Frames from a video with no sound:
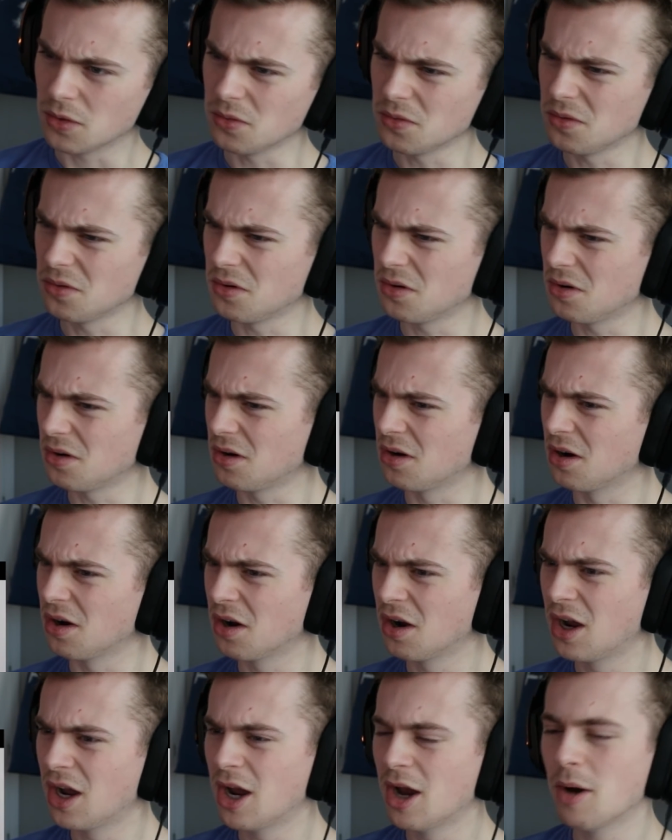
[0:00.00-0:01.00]
Ooh.
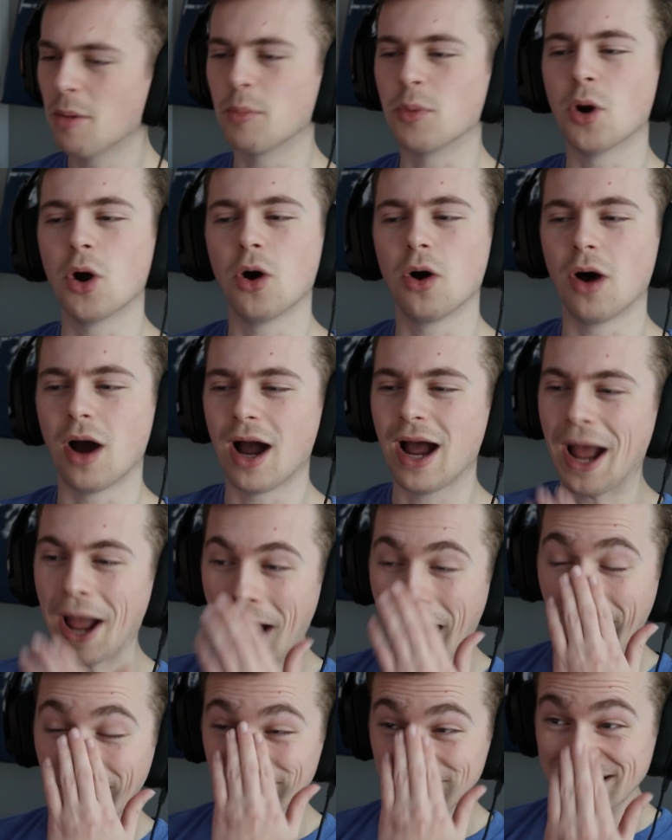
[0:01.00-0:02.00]

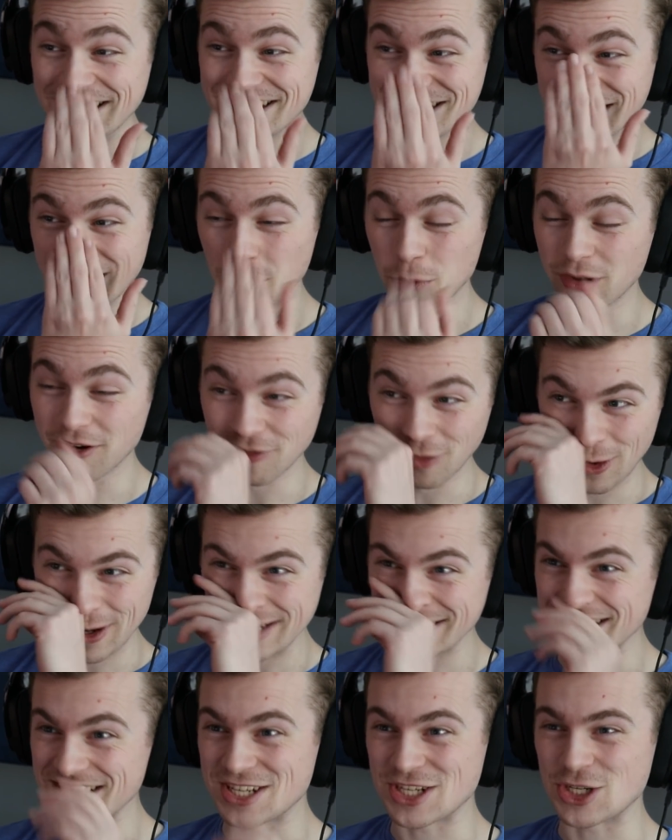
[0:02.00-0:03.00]
Irene's lower
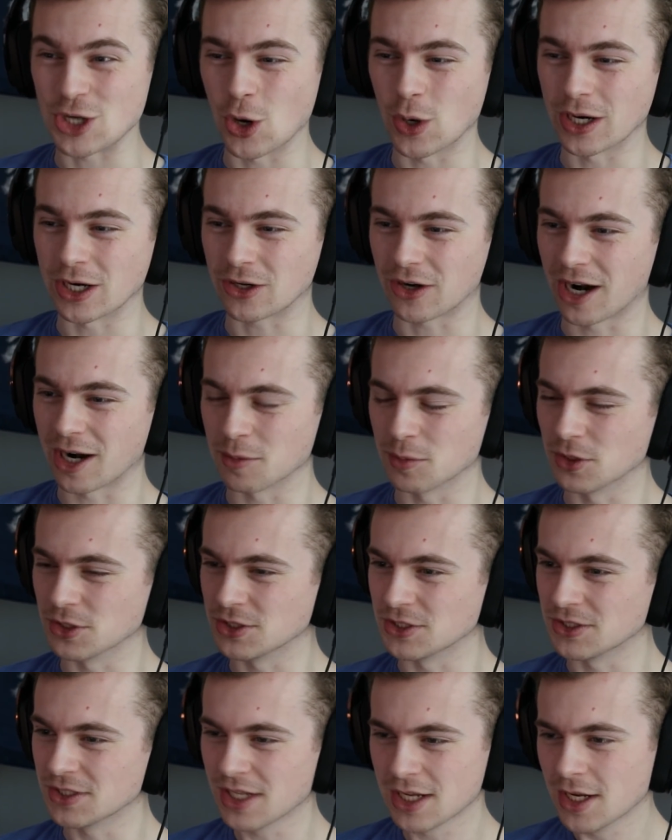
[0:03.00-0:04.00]
voice is so incredible,
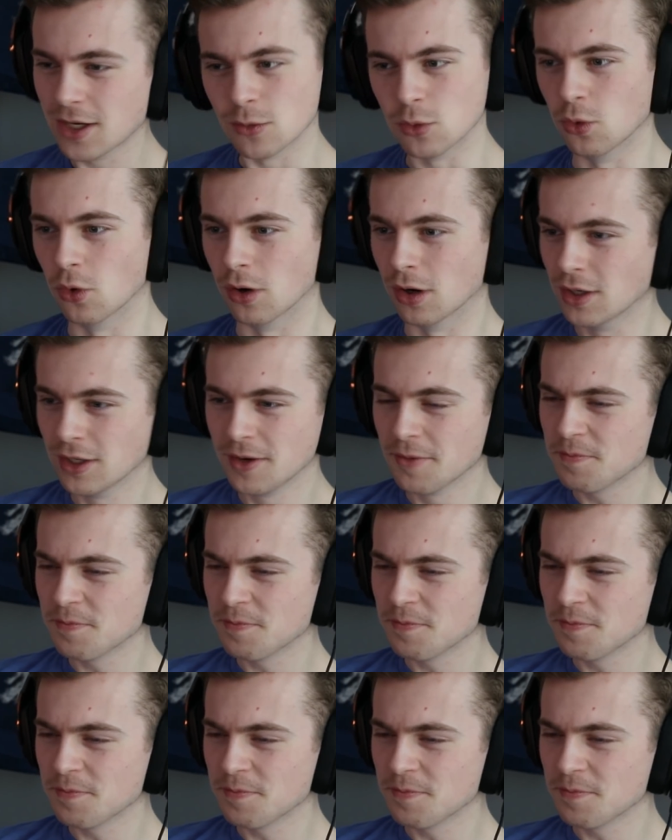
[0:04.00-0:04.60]
dude. Ooh.